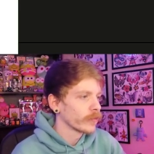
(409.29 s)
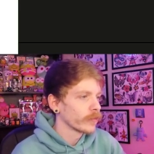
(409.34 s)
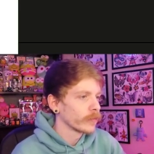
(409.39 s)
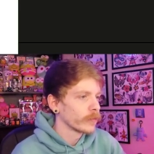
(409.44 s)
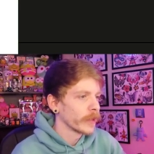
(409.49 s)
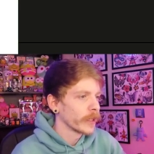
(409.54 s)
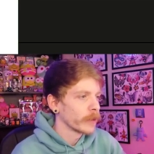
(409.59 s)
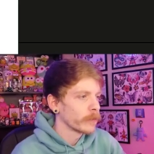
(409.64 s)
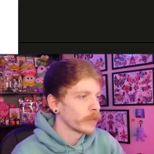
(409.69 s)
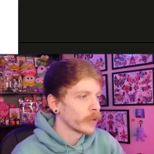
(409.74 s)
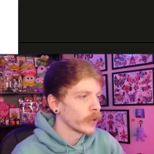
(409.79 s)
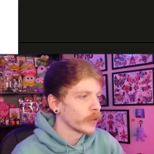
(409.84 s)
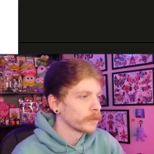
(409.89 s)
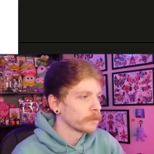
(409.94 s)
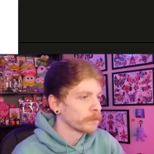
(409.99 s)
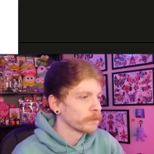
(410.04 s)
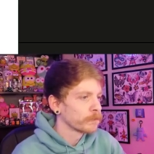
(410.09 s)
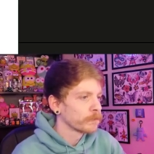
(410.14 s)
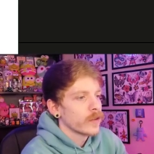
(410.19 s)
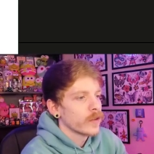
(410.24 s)
Make it blue.
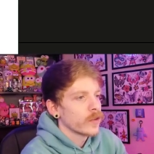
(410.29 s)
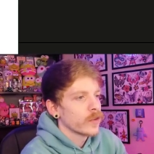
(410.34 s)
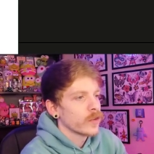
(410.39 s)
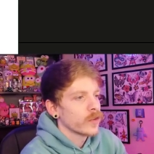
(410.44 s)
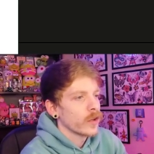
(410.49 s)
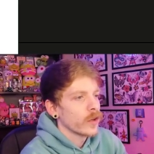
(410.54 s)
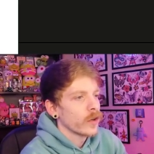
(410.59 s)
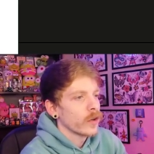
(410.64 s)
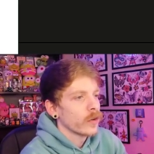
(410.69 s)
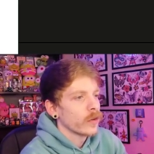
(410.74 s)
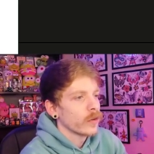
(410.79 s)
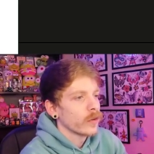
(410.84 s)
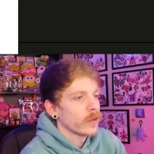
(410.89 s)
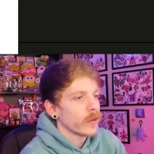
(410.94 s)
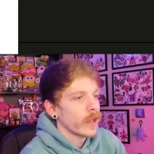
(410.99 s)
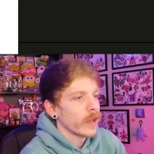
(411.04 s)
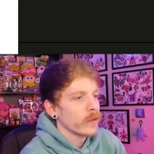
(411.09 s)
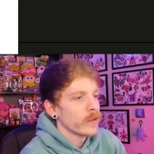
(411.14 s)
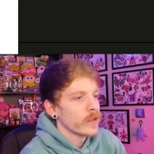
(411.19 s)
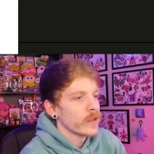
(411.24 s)
So
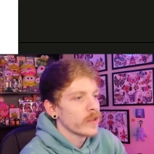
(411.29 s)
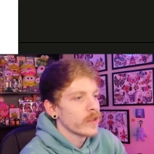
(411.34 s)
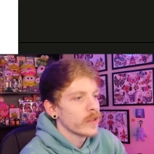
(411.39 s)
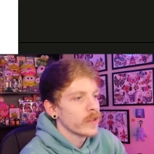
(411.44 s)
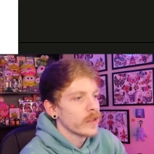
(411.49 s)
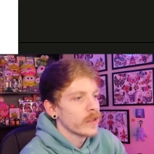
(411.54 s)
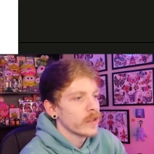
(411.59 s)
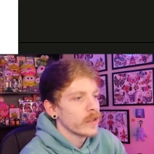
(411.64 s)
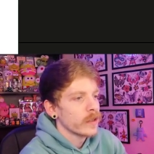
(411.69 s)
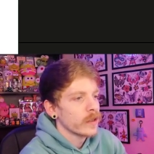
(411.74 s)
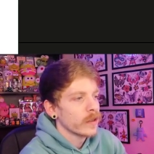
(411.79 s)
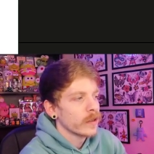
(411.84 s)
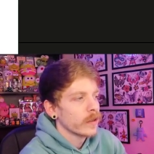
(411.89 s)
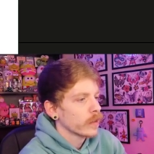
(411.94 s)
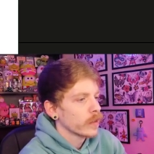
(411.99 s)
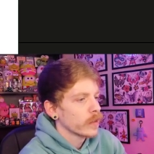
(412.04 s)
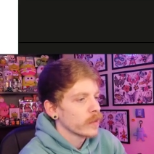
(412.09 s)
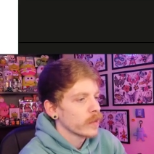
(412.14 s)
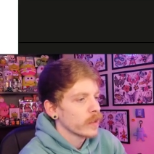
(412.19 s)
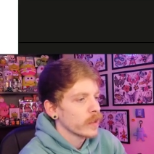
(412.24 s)
that was
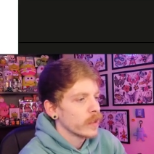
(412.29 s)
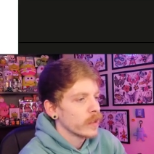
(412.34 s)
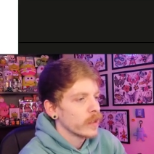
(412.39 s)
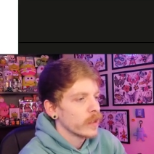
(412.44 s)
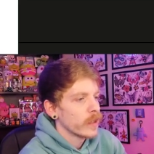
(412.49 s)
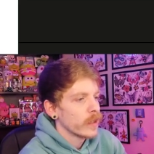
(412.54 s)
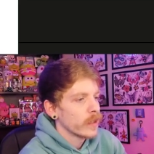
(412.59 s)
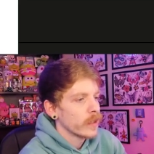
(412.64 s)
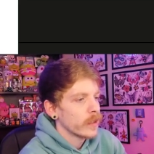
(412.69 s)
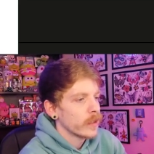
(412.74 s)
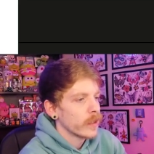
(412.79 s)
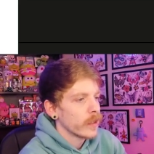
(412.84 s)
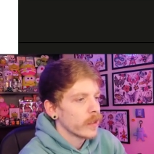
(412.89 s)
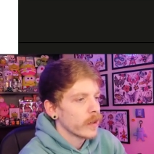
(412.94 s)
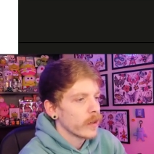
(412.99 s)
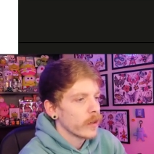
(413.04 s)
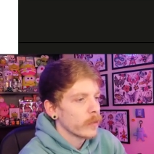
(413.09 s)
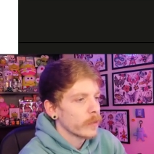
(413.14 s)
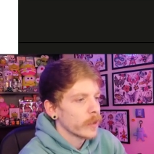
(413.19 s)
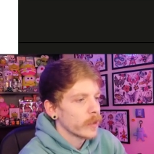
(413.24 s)
that's the Hie Hie
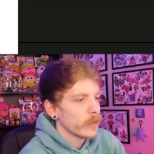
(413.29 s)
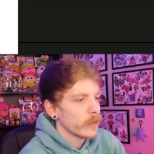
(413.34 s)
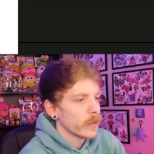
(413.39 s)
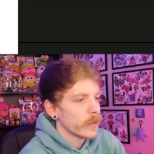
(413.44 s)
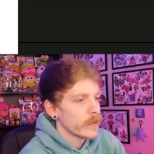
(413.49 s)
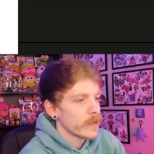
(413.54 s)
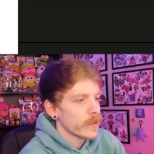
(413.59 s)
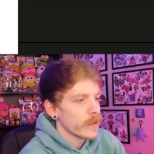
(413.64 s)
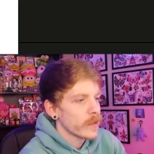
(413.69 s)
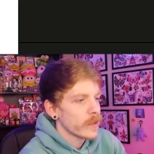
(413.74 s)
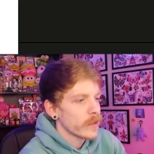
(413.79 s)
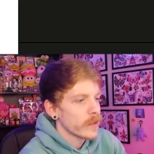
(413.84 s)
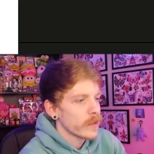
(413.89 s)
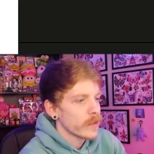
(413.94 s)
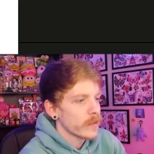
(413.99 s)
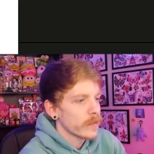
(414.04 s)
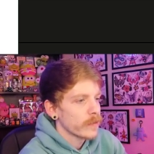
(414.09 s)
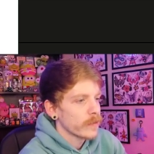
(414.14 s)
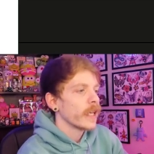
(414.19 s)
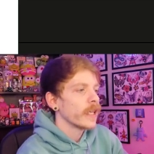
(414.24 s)
Nomi. Where is this?